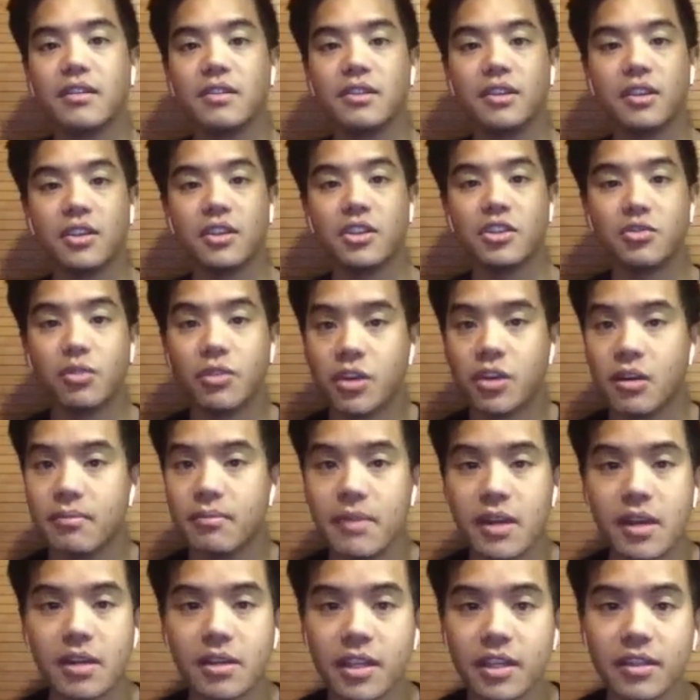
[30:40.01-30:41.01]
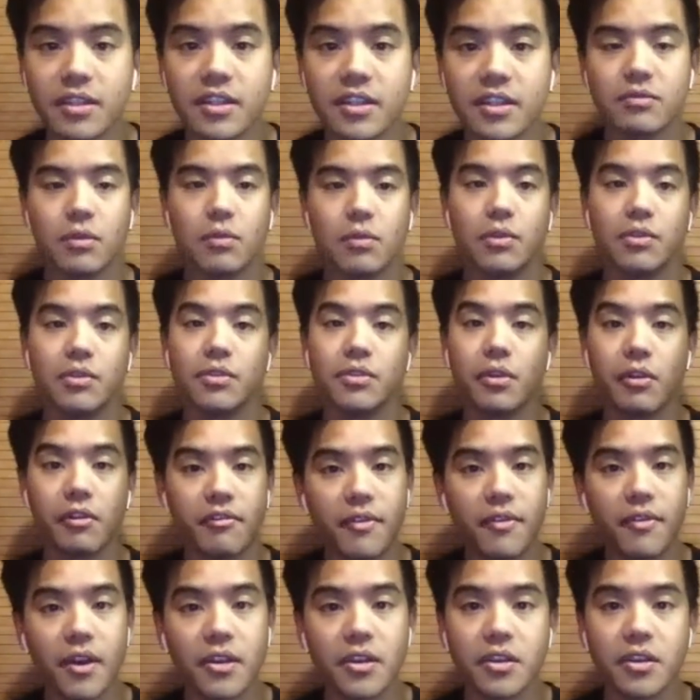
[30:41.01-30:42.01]
You can join our mailing list where we'll
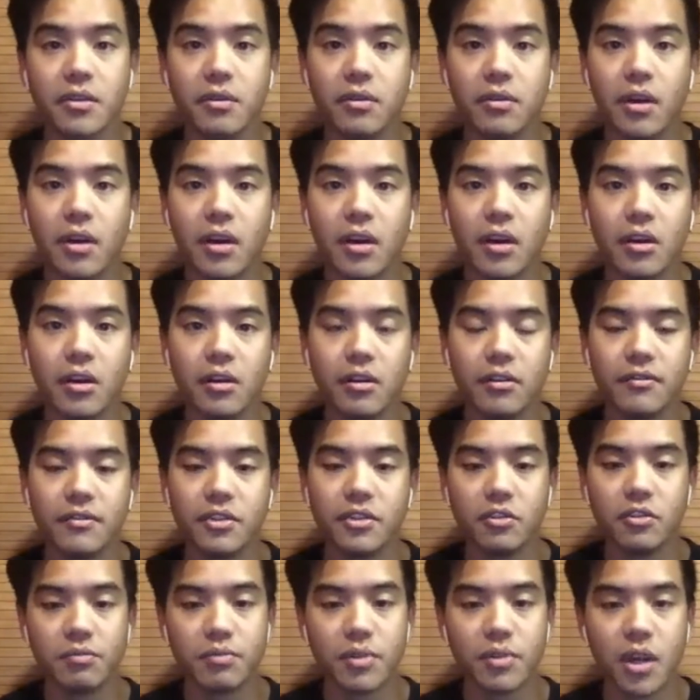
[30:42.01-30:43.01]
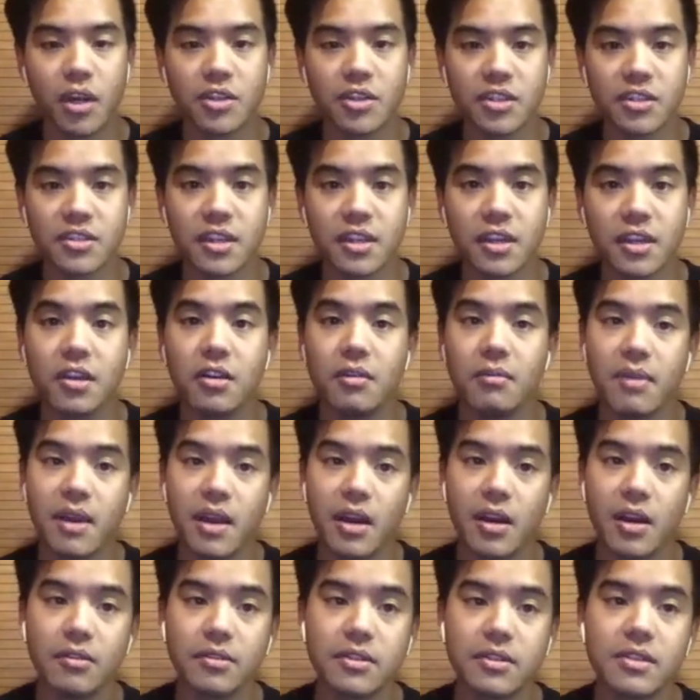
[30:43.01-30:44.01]
notify you of new projects that come
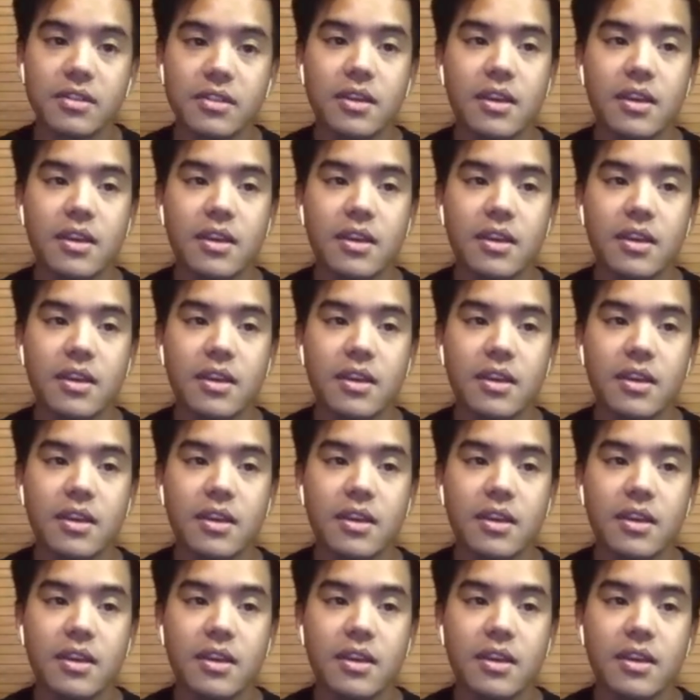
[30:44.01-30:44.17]
out.